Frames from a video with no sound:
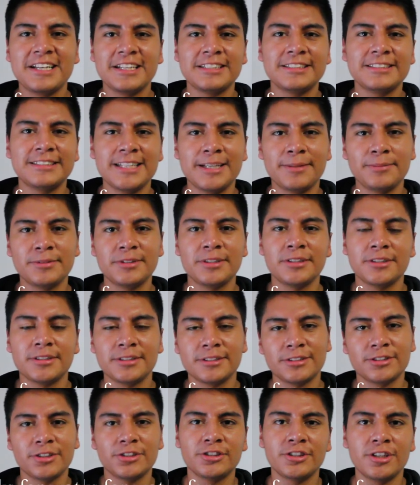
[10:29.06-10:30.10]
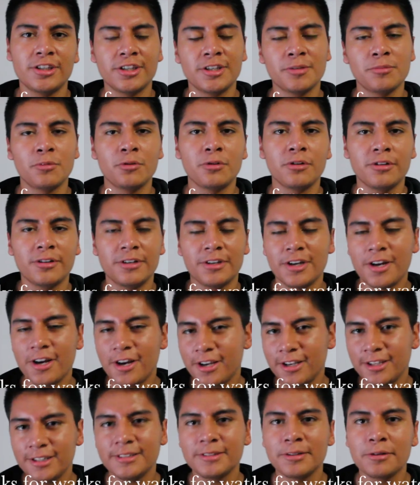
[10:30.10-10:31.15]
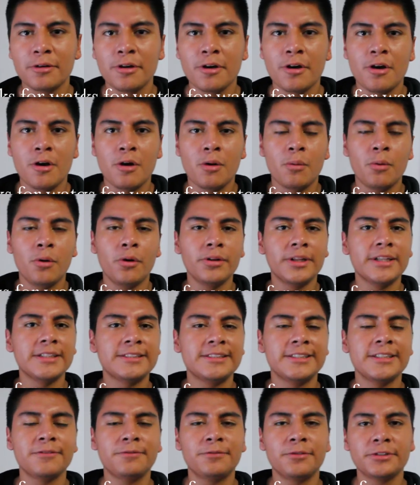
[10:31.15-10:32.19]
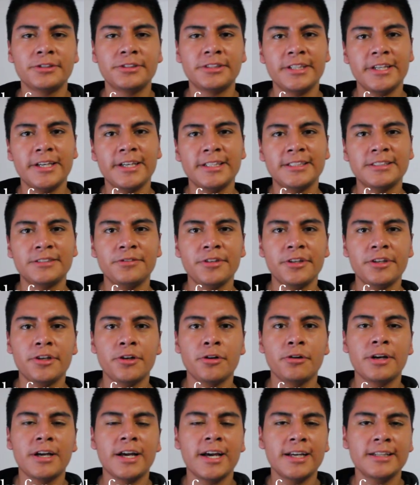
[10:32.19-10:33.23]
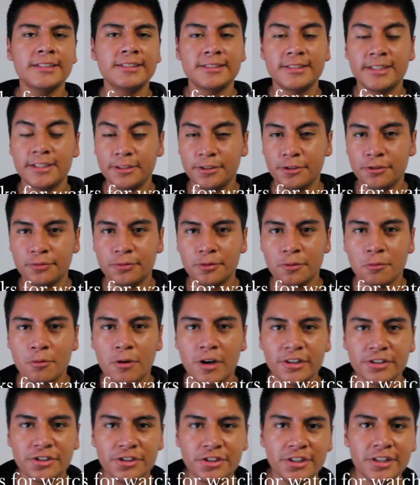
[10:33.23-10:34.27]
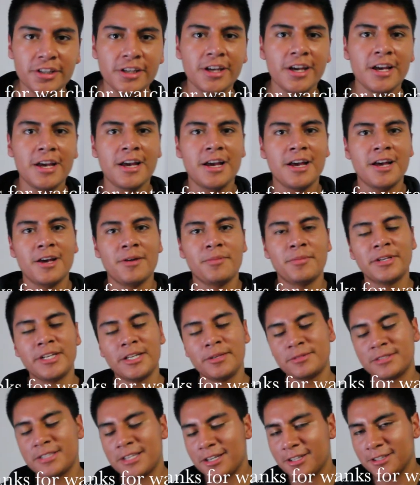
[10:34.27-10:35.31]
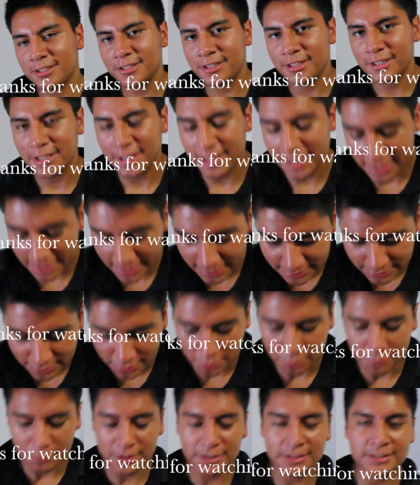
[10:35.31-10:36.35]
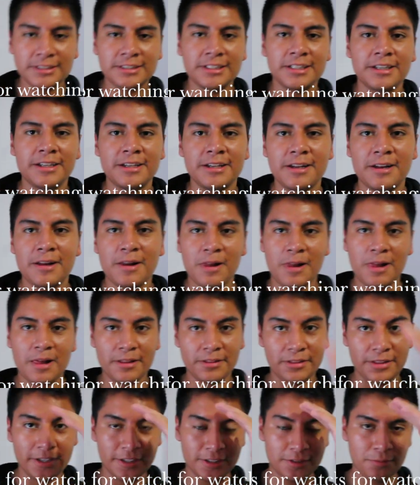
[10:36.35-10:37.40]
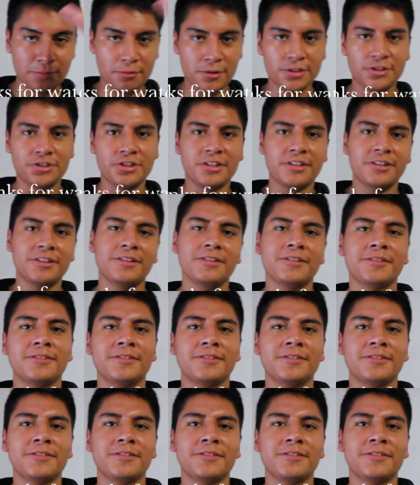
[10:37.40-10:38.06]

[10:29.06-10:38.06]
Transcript: Samsung starts talking more. Alright, well, that's it for today's video, guys. Thank you for watching. My name's Alan. As always, thanks for watching.